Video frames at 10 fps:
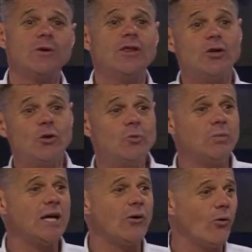with you
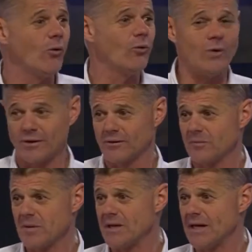being all one.
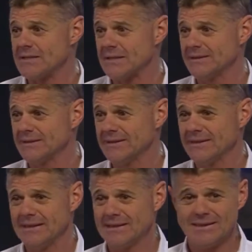Remember that?
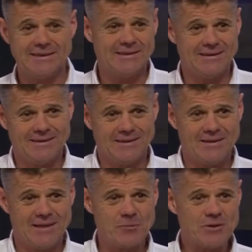
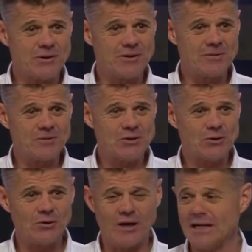Episode number
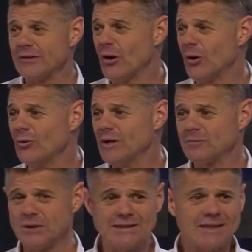2, I'll have a whole one,
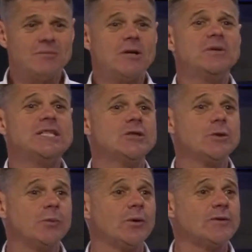please. I'm committed
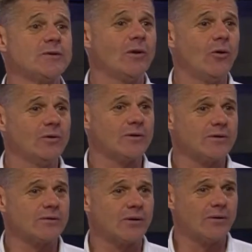to personal
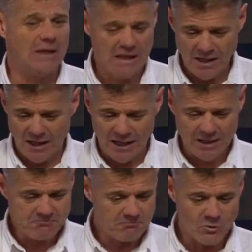wholeness. So
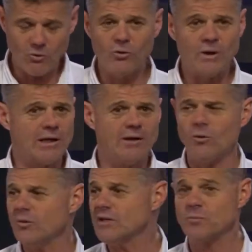I'm all one. It
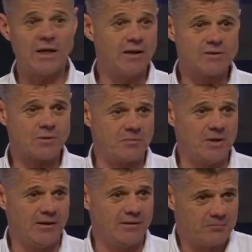always begins with
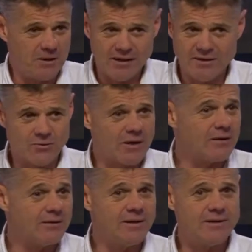me. It begins
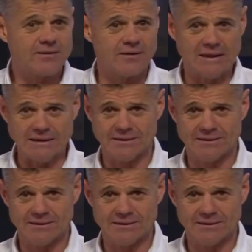right on the inside.